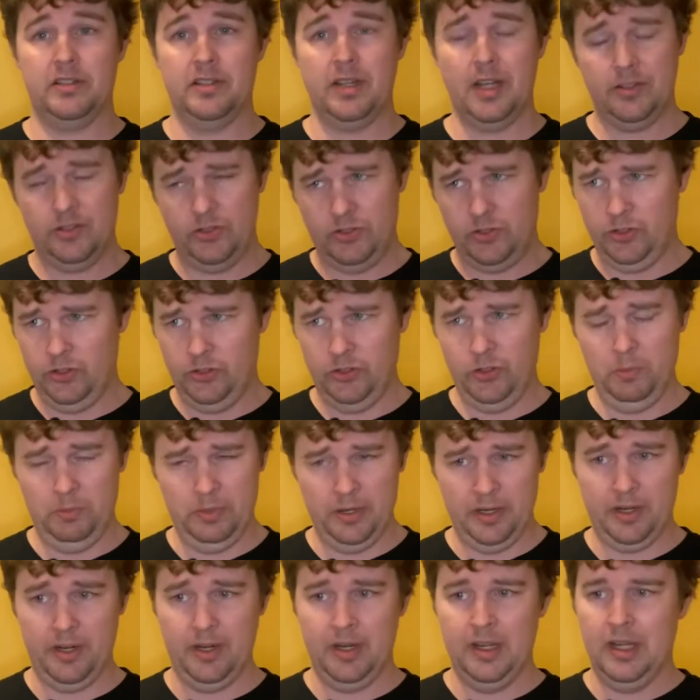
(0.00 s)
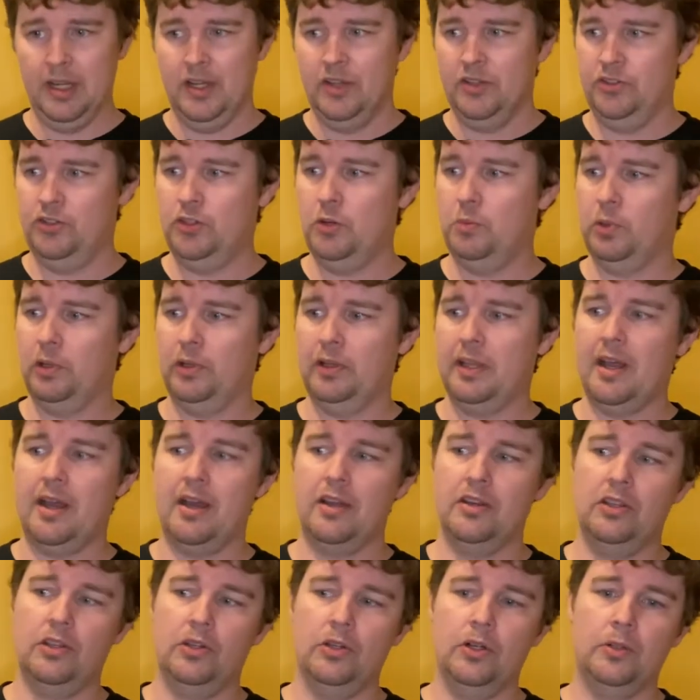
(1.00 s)
not super
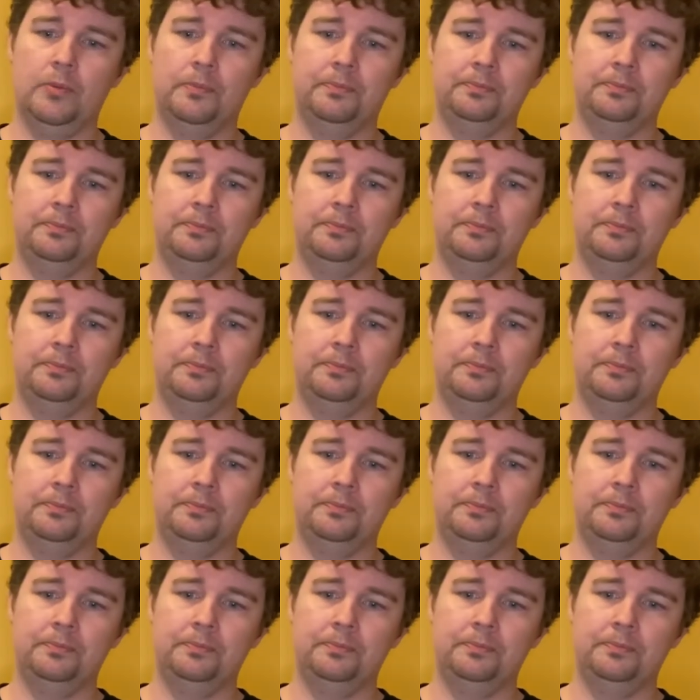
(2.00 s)
loud. You don't